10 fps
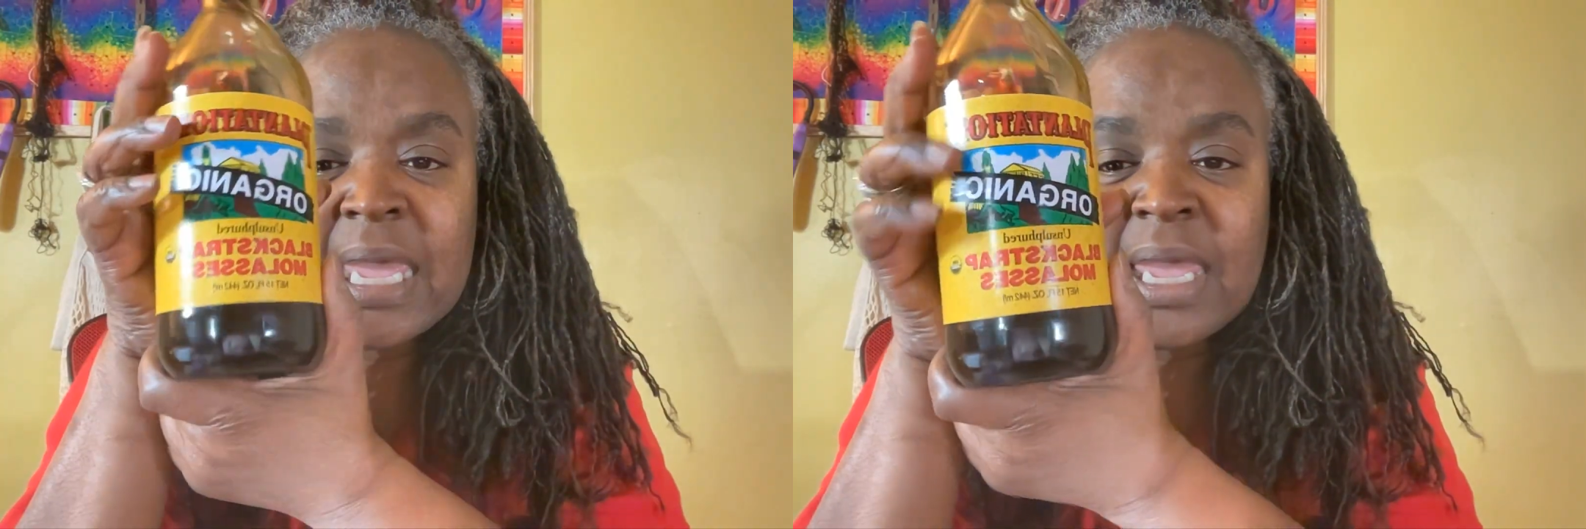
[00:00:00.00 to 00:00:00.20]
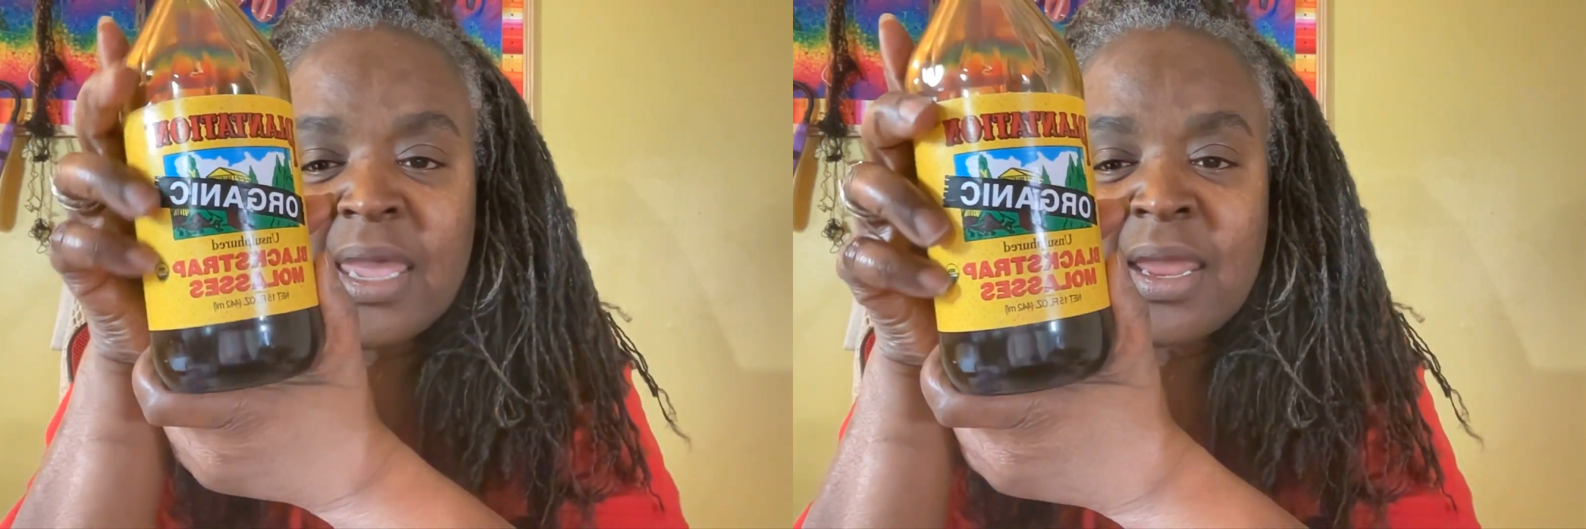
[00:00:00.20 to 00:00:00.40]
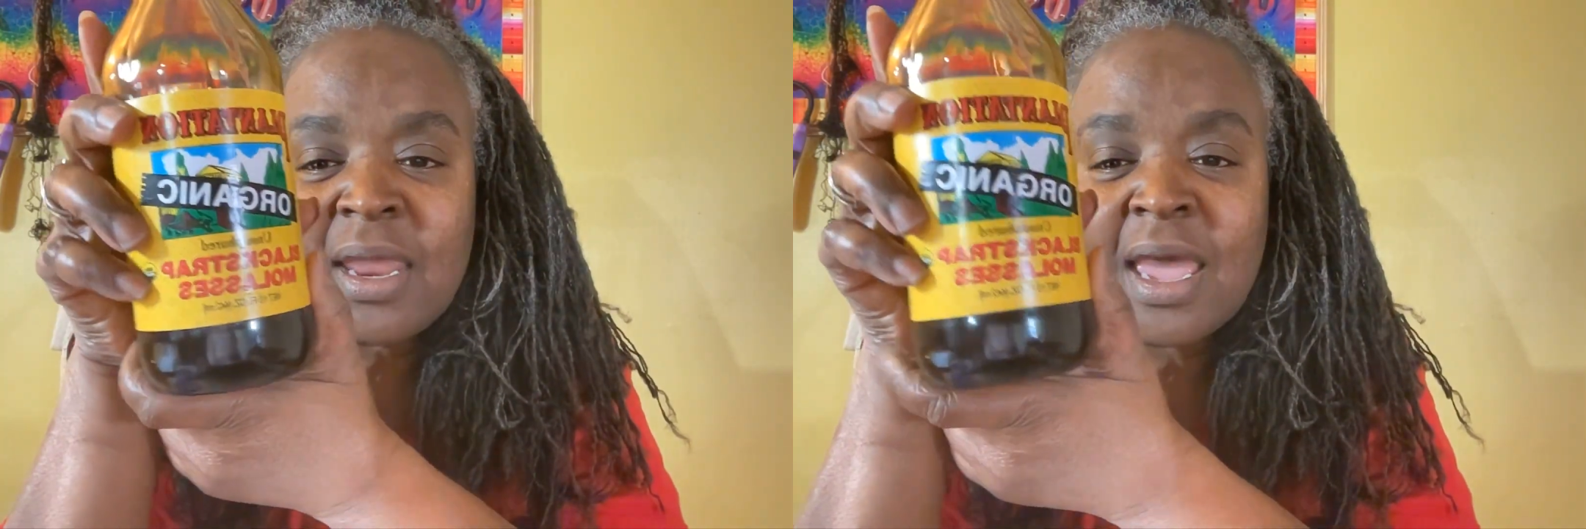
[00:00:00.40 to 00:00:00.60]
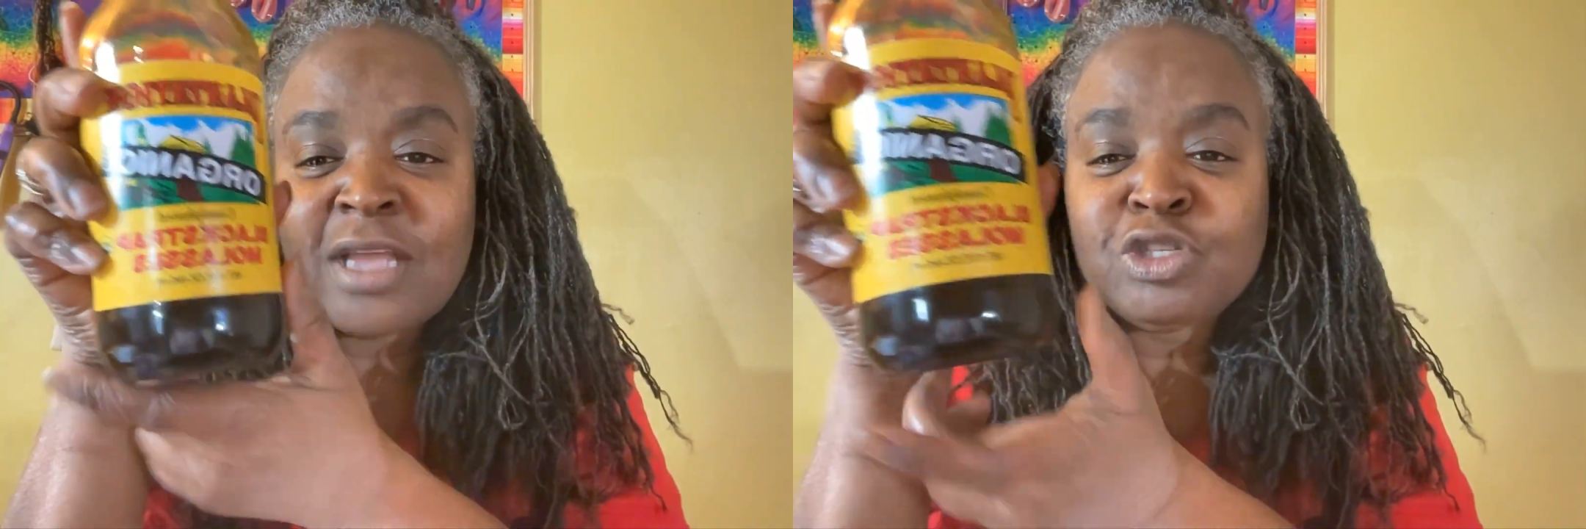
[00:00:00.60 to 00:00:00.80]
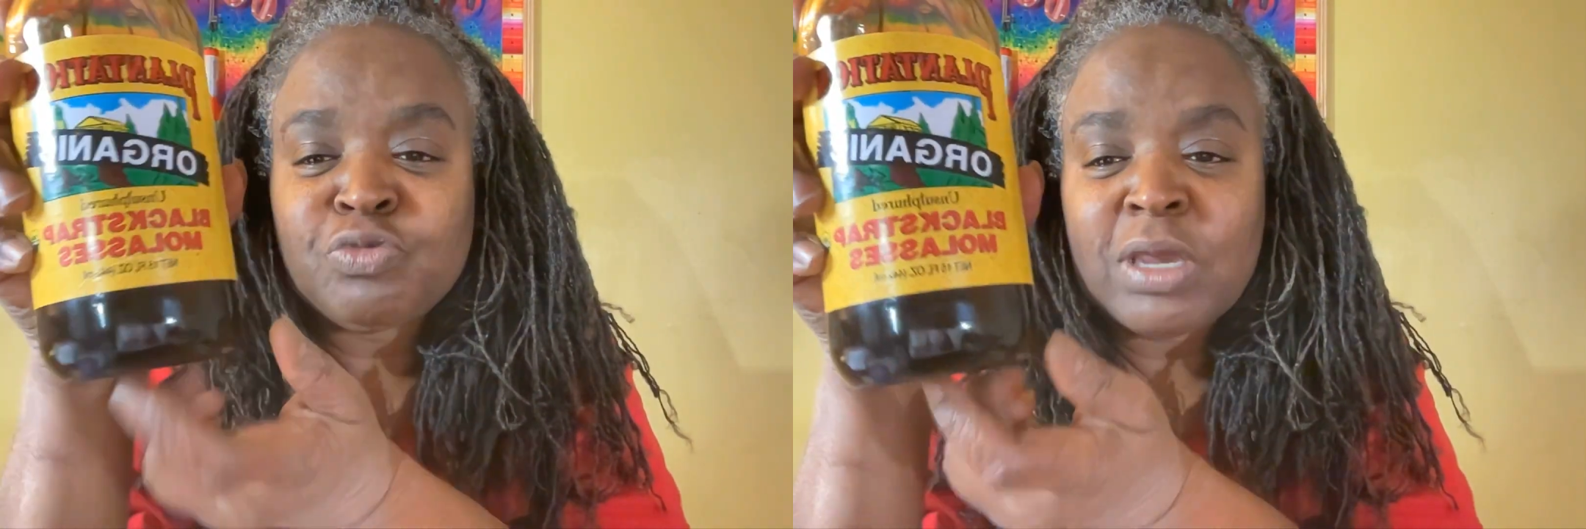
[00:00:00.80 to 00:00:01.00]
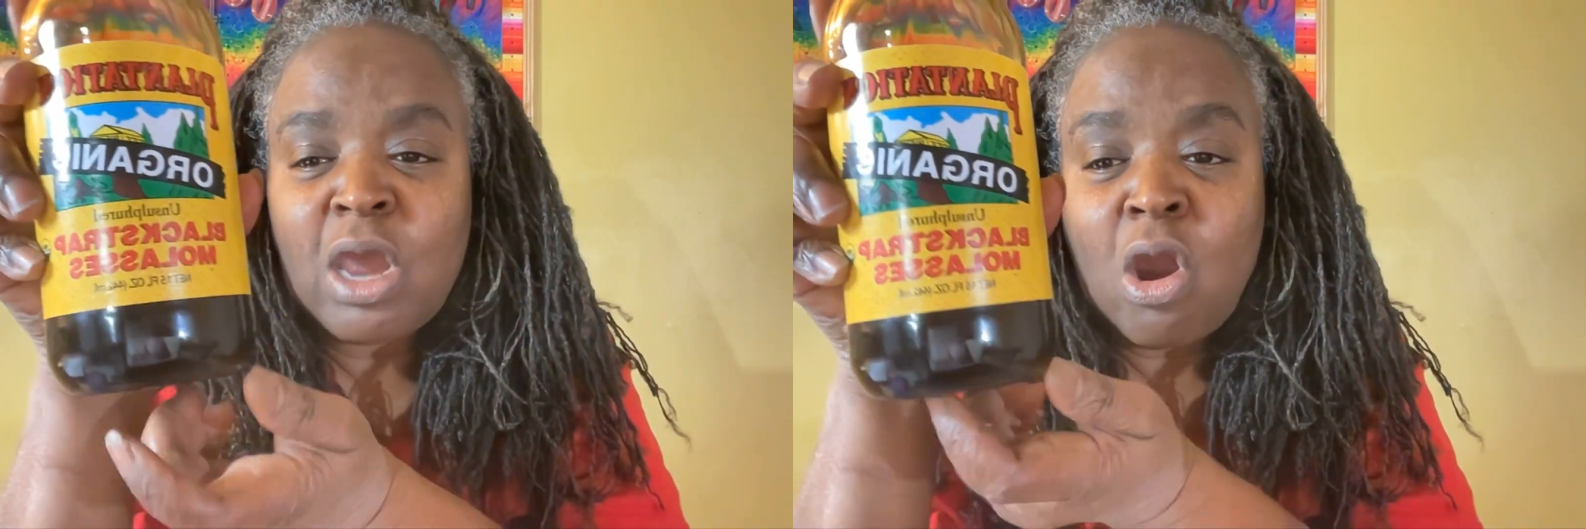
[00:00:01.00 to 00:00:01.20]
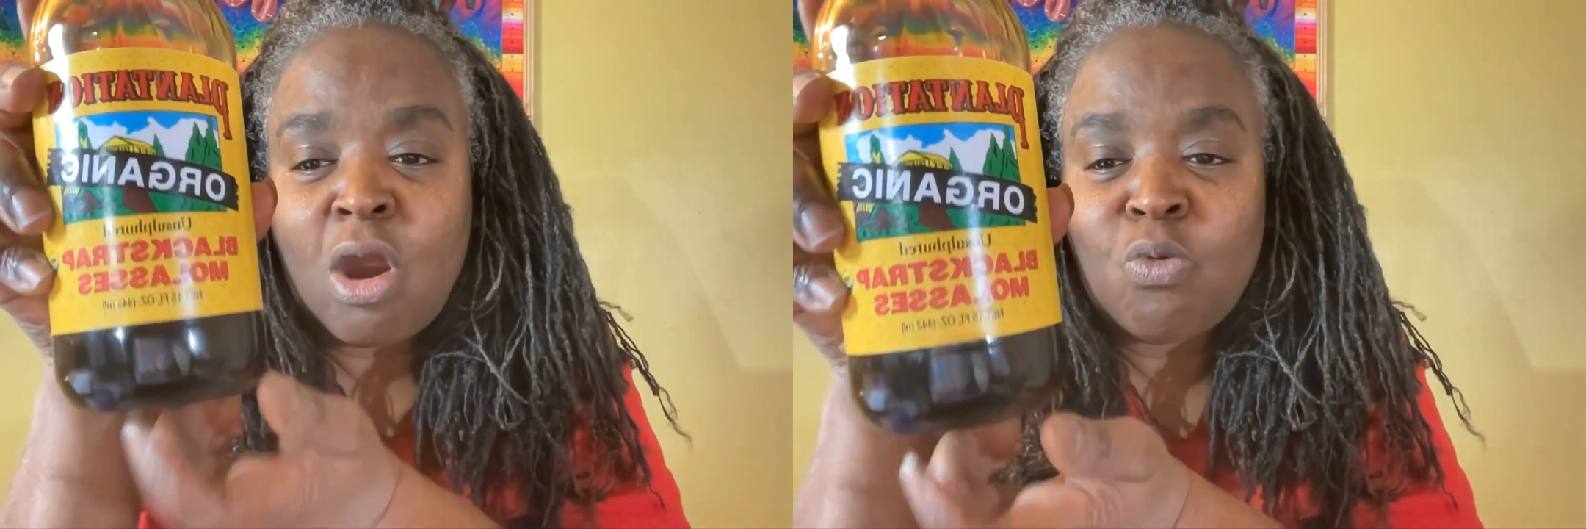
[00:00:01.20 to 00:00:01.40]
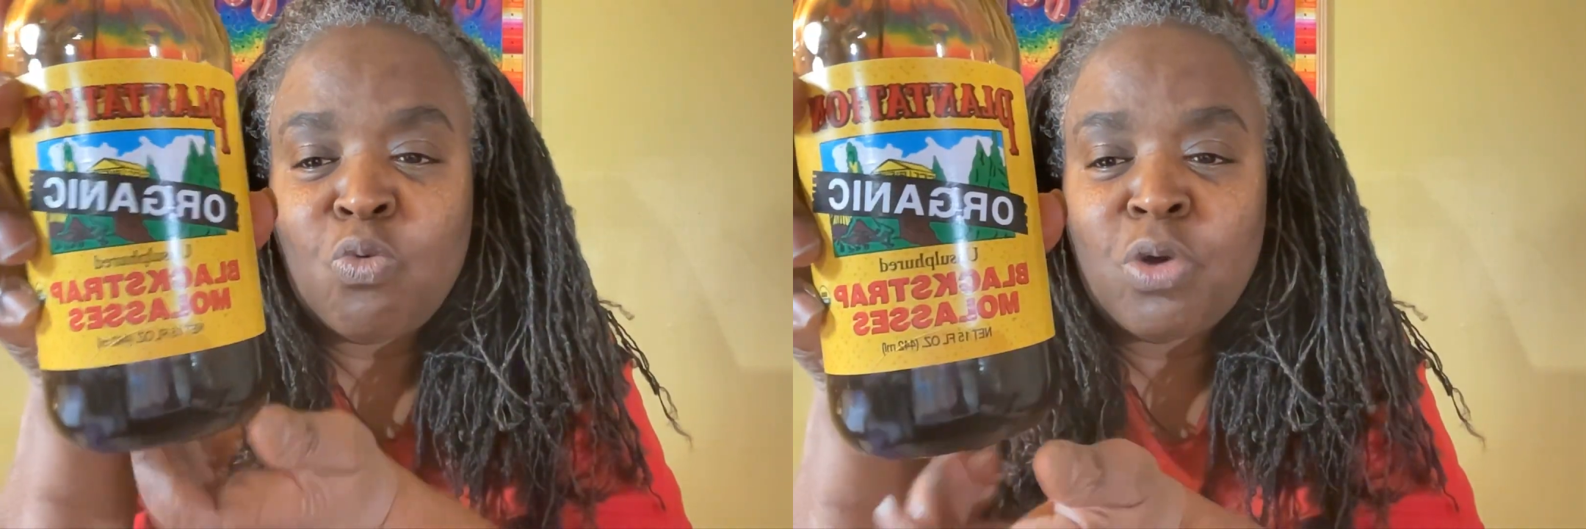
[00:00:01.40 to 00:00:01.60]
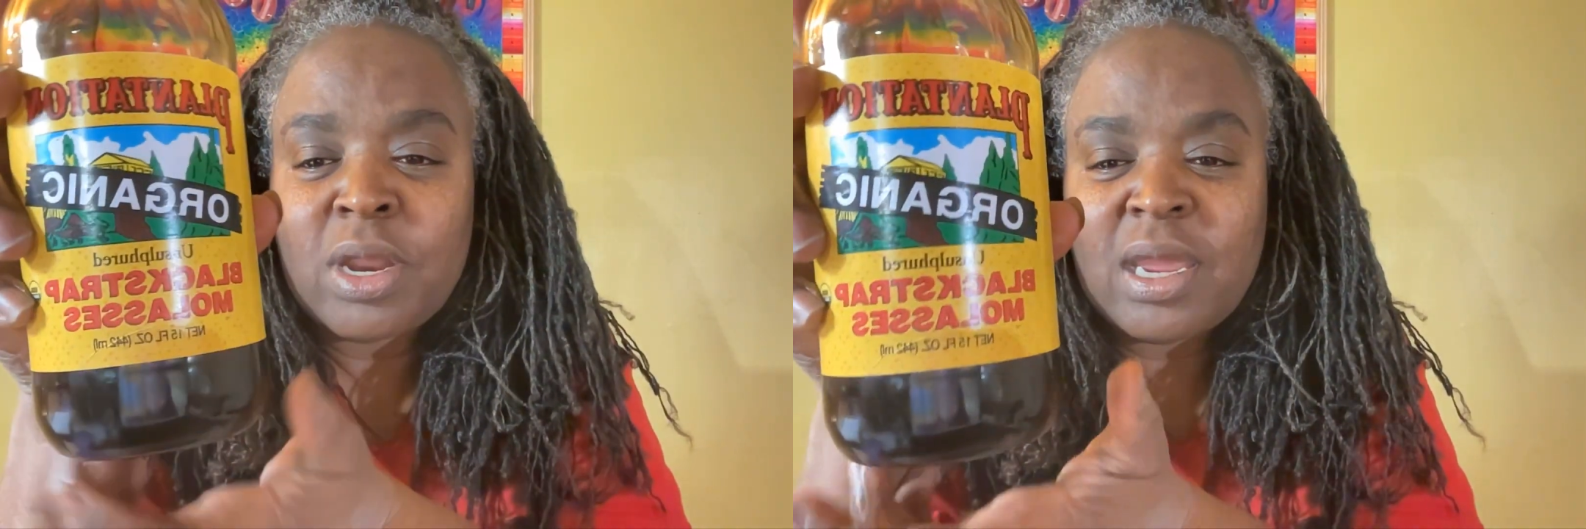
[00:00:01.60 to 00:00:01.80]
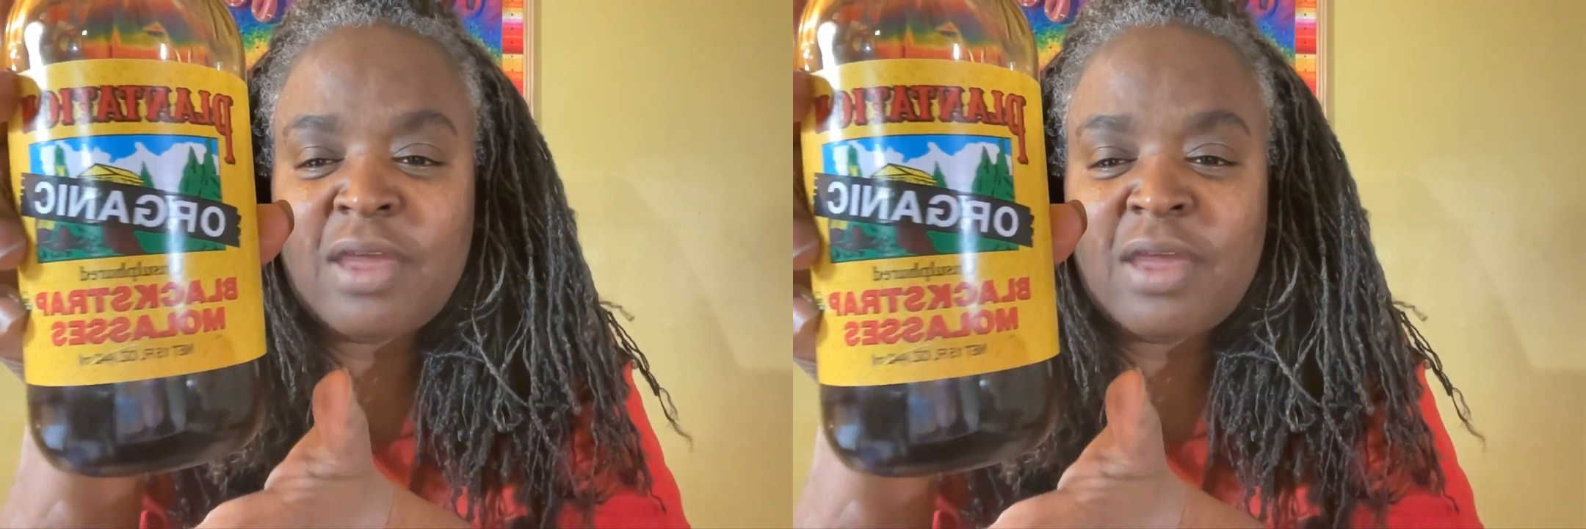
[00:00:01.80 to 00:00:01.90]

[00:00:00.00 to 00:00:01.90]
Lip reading: and I drink hot water